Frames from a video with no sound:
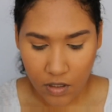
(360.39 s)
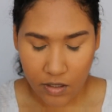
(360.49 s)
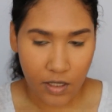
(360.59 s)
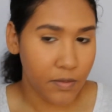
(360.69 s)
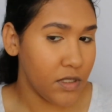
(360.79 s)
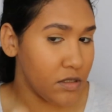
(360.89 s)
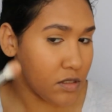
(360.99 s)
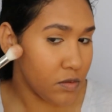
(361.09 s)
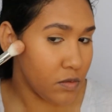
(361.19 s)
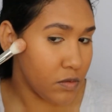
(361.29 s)
Then I'm going
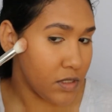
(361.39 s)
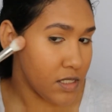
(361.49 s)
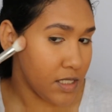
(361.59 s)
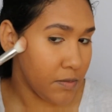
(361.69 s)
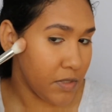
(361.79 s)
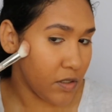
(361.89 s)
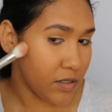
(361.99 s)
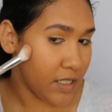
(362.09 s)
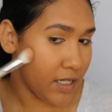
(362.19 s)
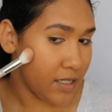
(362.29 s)
to do the same thing
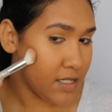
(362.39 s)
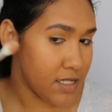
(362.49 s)
on the other